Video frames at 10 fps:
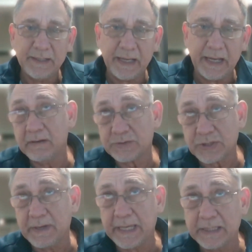And
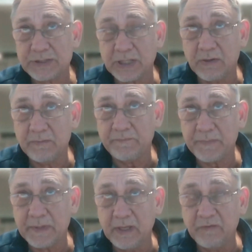so again, so
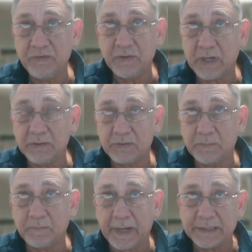if you go to
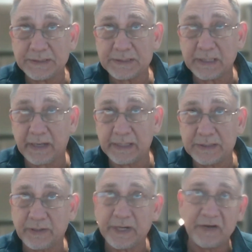places like
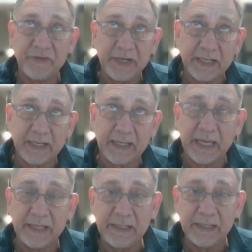South Africa,
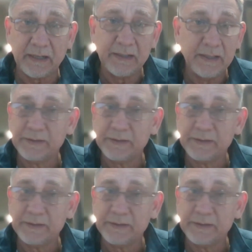Kenya,